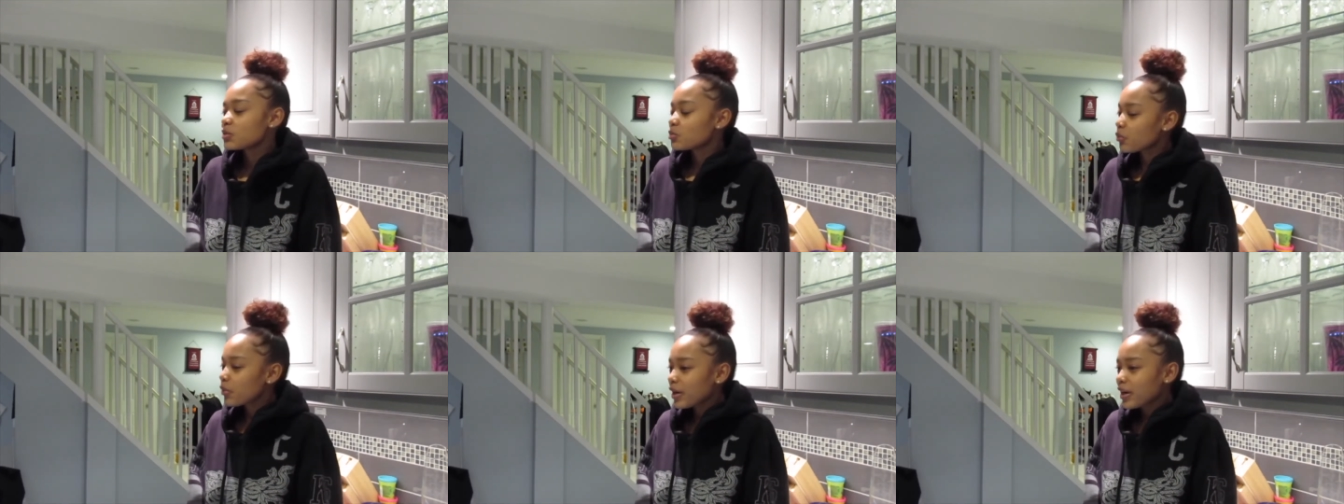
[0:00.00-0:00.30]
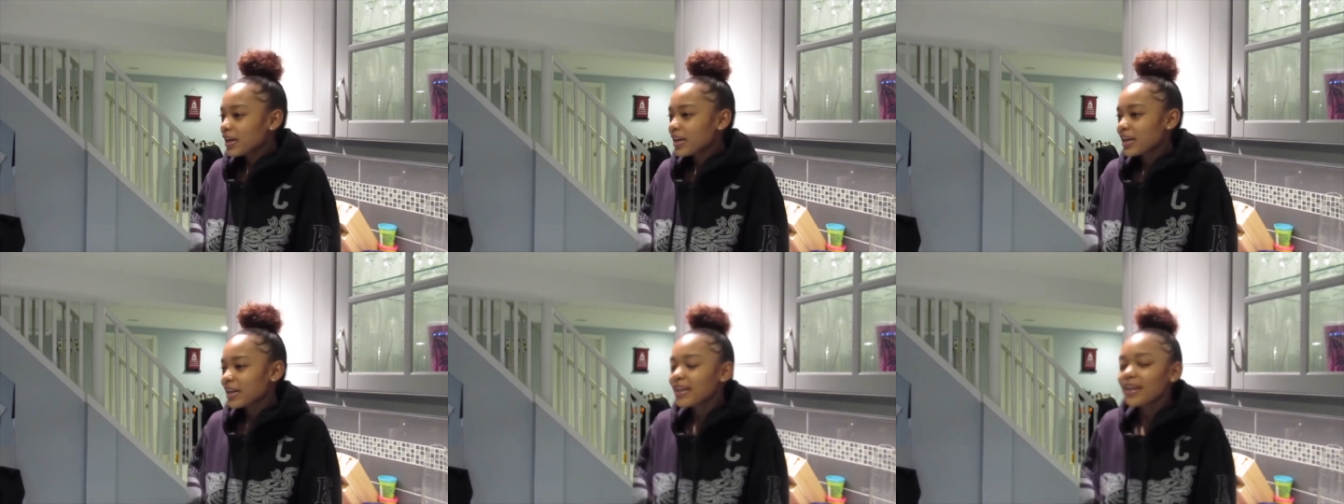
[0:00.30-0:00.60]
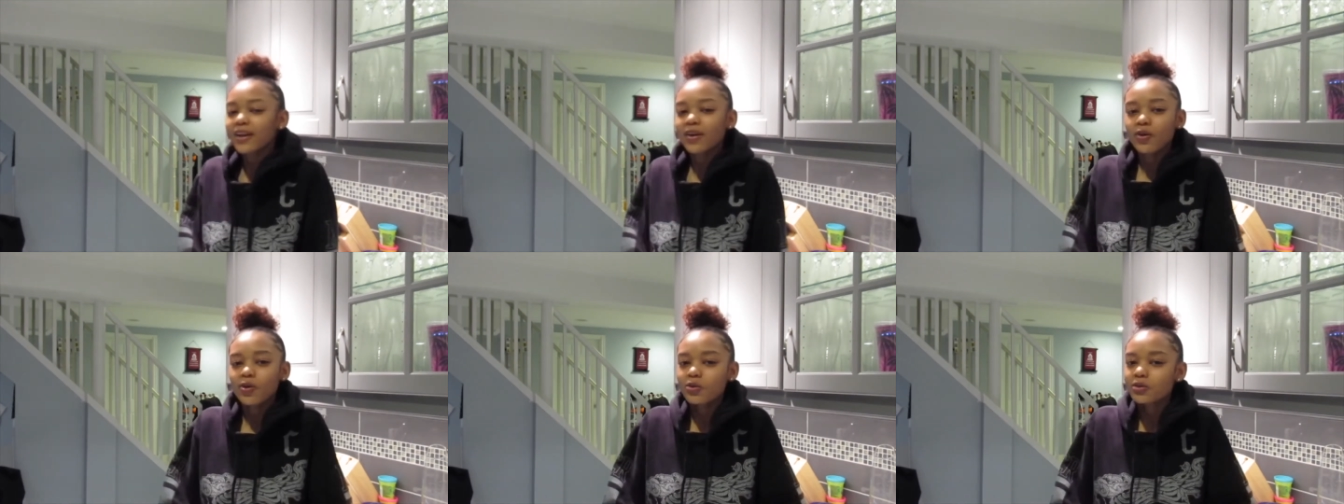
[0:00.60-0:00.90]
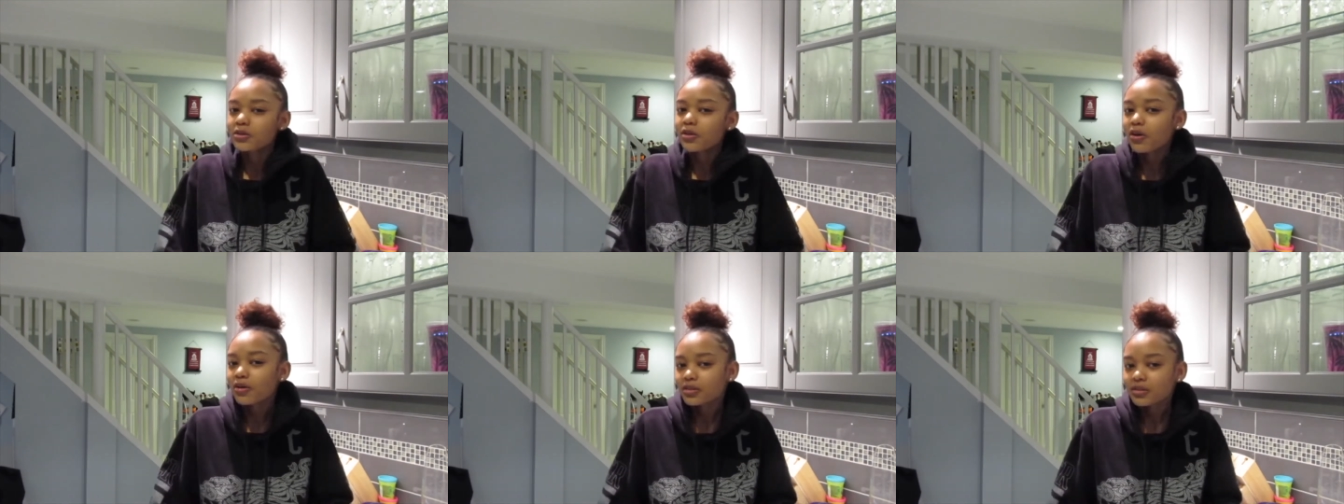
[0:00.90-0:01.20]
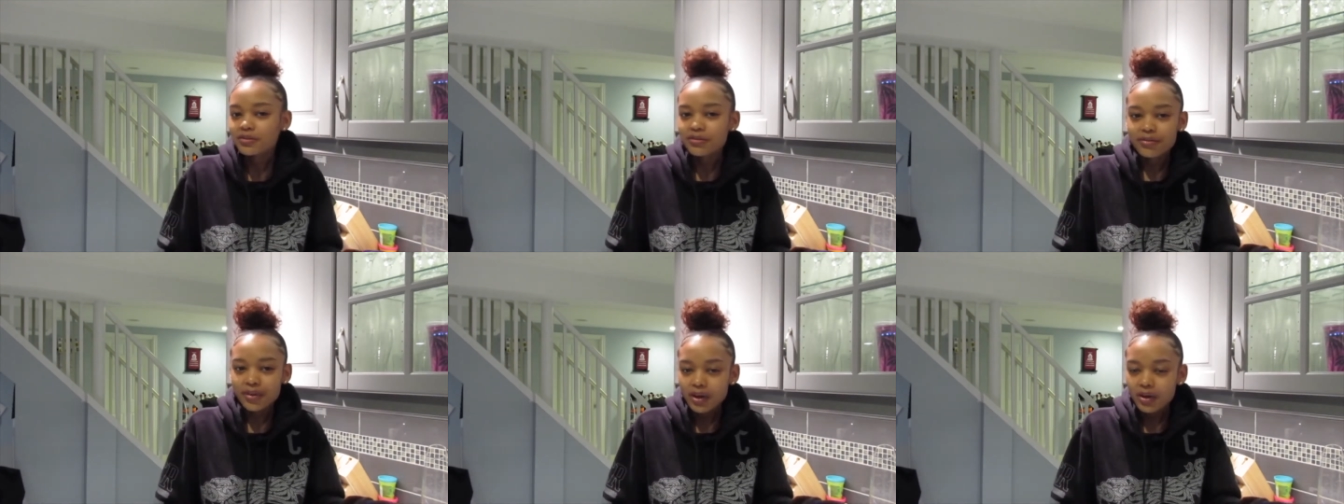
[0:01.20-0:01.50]
prank and then it goes all
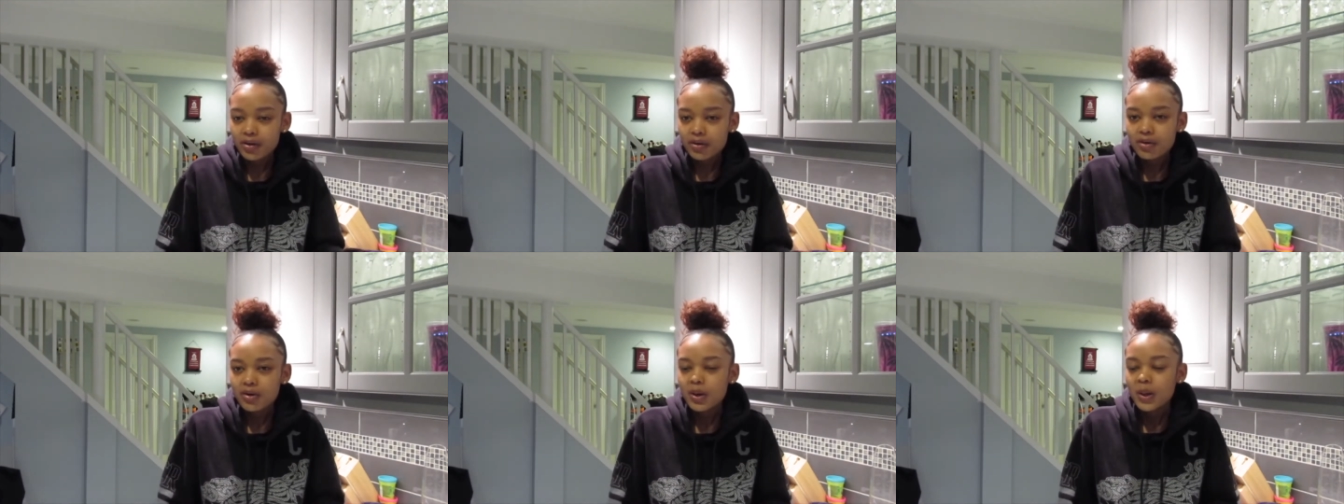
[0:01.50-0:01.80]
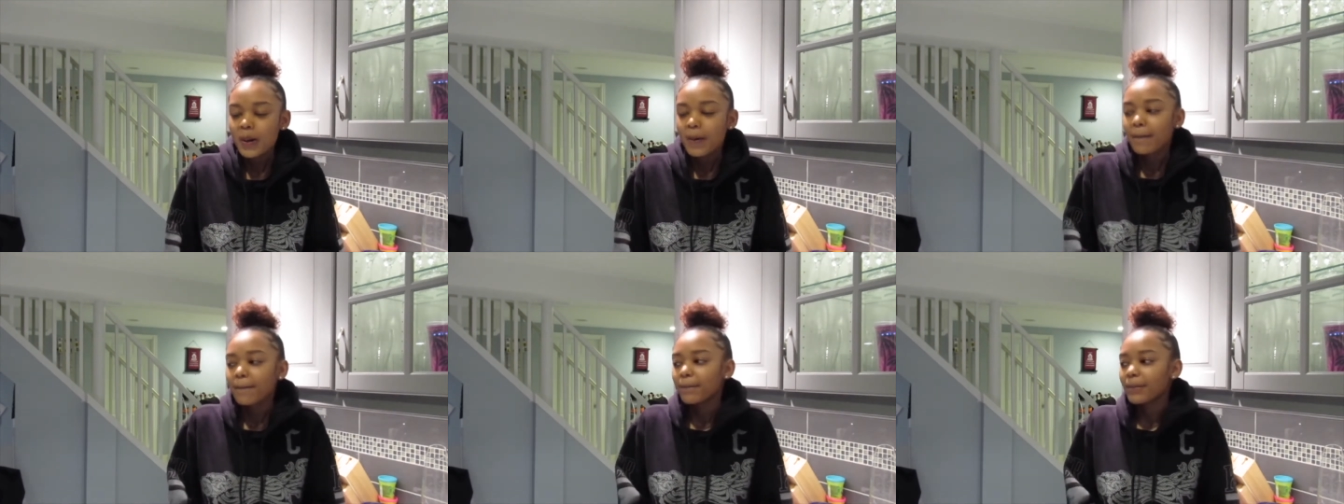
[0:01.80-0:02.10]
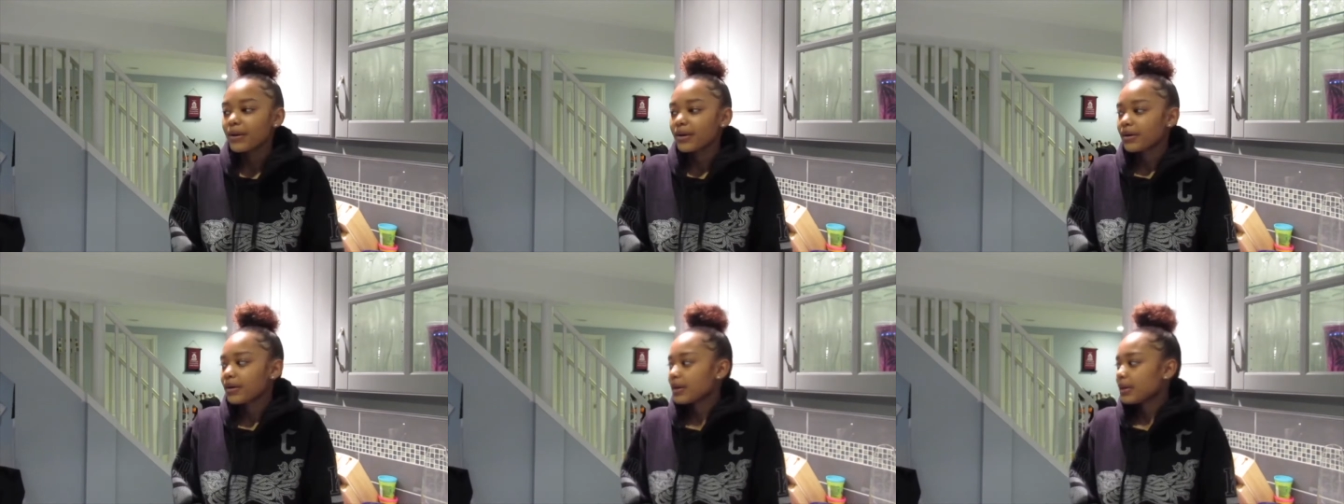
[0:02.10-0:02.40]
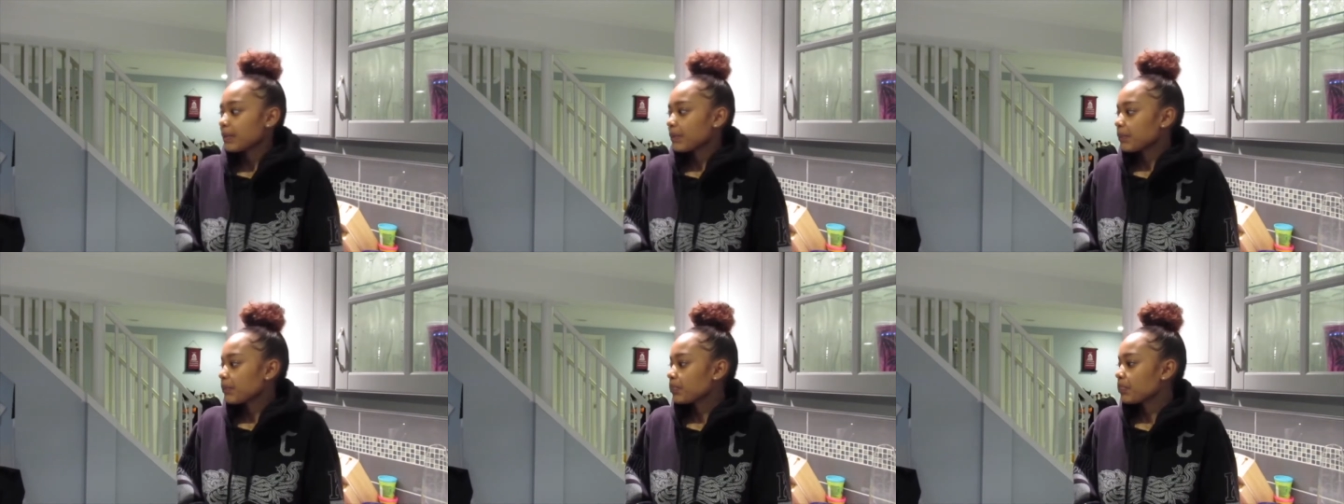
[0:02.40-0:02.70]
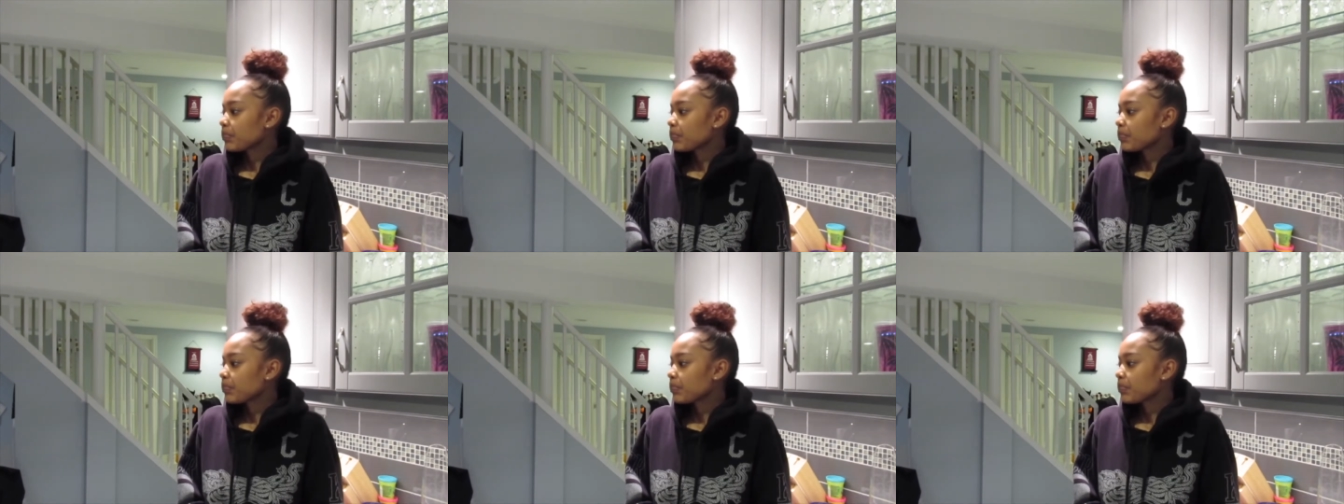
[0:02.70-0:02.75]
to fail. But um,